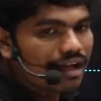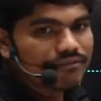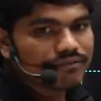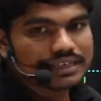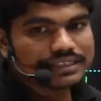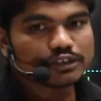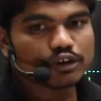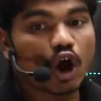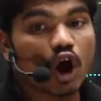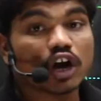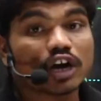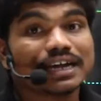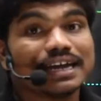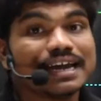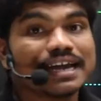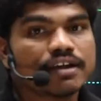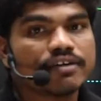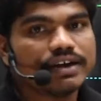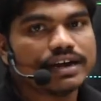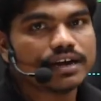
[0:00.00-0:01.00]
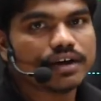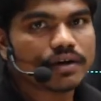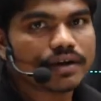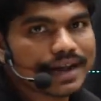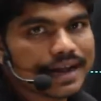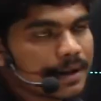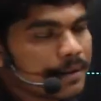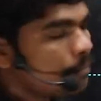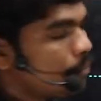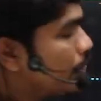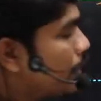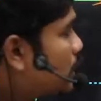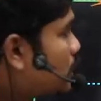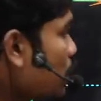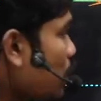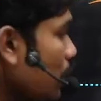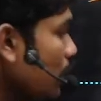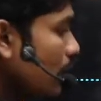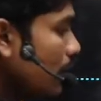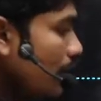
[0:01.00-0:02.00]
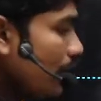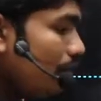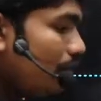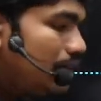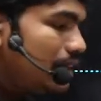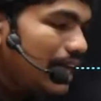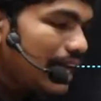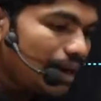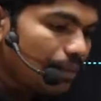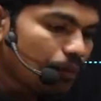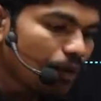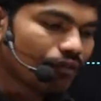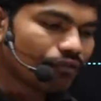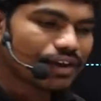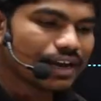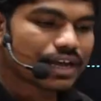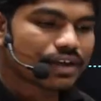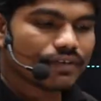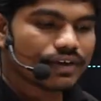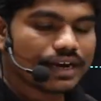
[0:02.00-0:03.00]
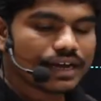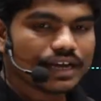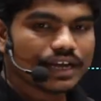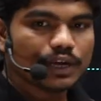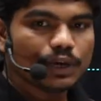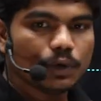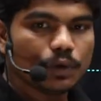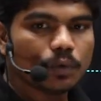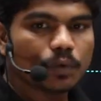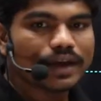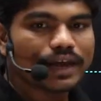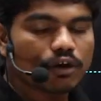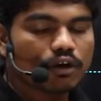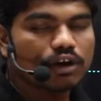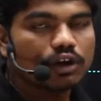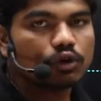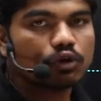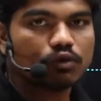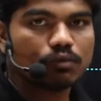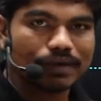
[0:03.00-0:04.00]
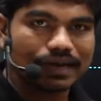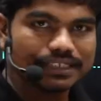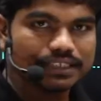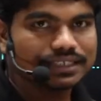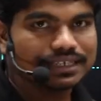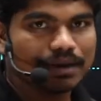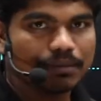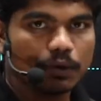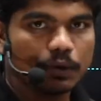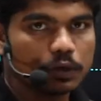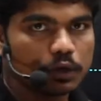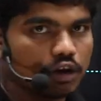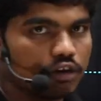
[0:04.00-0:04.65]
very hot liquid. Okay, so with the help of liquid you cannot do much amount of